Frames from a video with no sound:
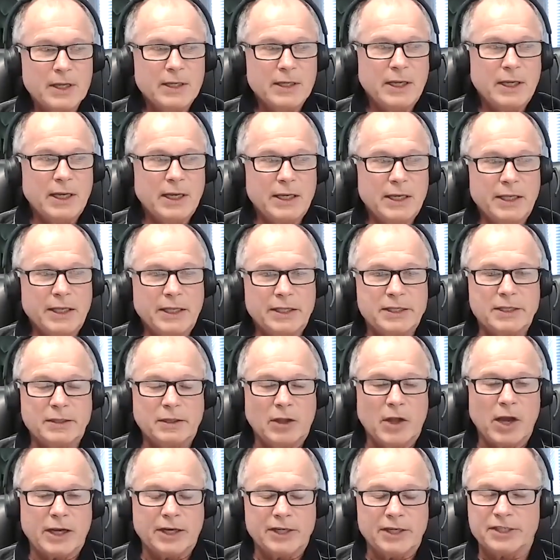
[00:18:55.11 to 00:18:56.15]
it's
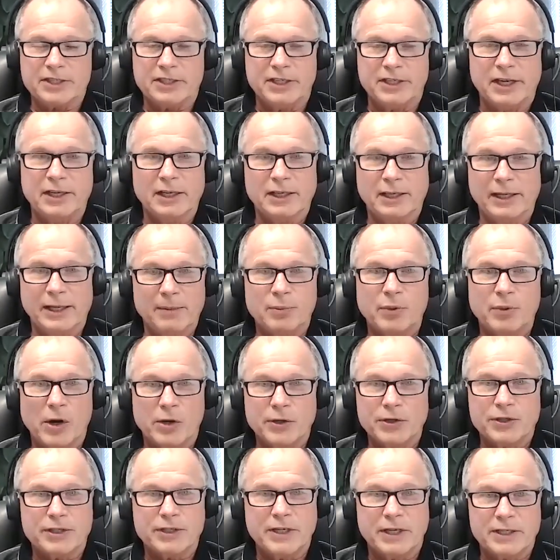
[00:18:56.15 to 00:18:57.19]
like a signaling
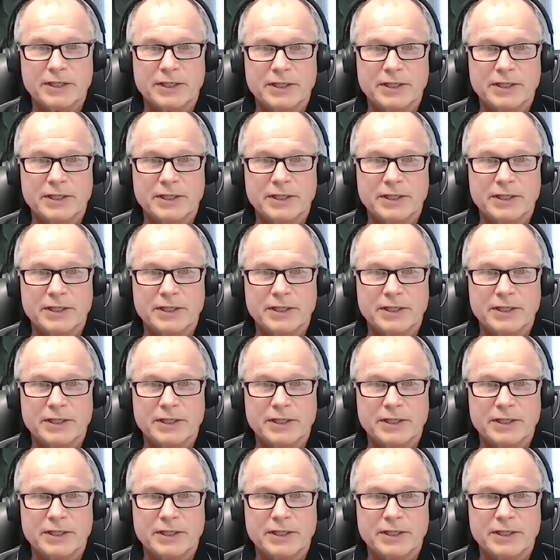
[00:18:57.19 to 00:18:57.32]
process.